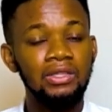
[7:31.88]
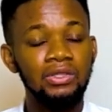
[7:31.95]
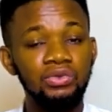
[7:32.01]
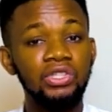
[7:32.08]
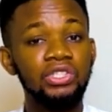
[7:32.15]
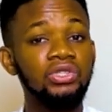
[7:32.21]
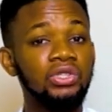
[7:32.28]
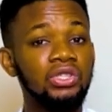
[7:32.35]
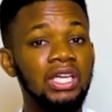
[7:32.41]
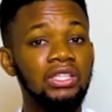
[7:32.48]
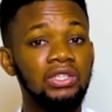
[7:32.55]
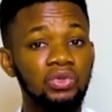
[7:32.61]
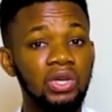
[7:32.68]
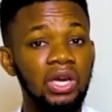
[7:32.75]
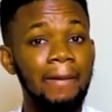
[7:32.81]
duration
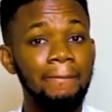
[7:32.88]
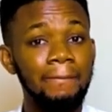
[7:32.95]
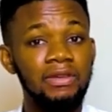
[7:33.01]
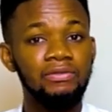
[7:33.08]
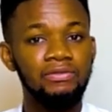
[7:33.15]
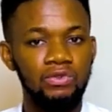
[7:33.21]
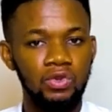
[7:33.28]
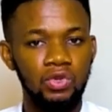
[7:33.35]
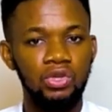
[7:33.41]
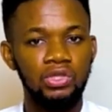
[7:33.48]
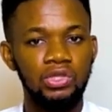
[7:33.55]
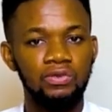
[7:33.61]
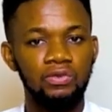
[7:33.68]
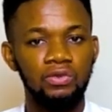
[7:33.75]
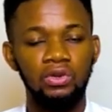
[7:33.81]
that you can be
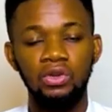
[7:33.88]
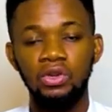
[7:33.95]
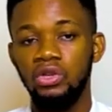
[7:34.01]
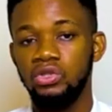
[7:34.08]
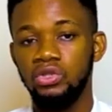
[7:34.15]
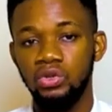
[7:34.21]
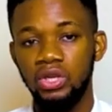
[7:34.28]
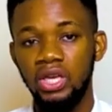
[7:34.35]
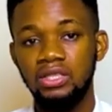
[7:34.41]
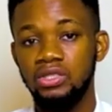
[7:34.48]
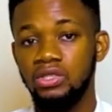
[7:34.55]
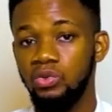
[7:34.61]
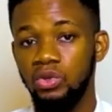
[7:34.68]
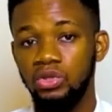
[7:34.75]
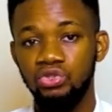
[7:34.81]
focused for. So
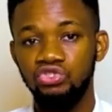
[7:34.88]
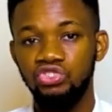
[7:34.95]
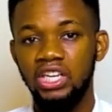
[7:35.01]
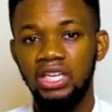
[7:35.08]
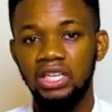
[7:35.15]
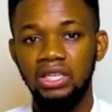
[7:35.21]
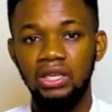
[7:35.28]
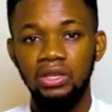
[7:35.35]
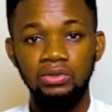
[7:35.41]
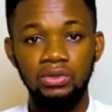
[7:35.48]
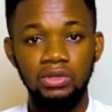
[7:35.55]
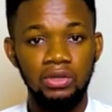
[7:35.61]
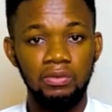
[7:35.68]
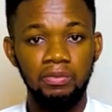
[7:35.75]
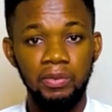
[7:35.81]
yes, you want to try that
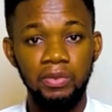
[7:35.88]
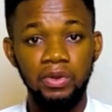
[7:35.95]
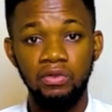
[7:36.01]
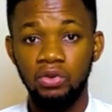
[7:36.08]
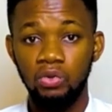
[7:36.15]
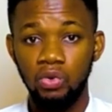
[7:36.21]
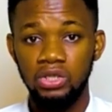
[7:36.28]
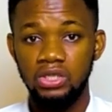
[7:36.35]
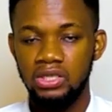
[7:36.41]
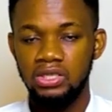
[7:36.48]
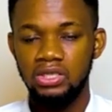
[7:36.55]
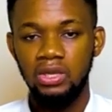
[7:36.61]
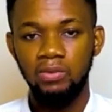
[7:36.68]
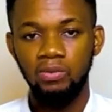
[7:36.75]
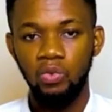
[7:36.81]
out. Maybe a reward
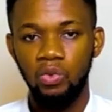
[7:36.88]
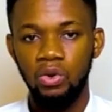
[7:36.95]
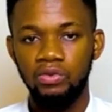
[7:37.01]
system will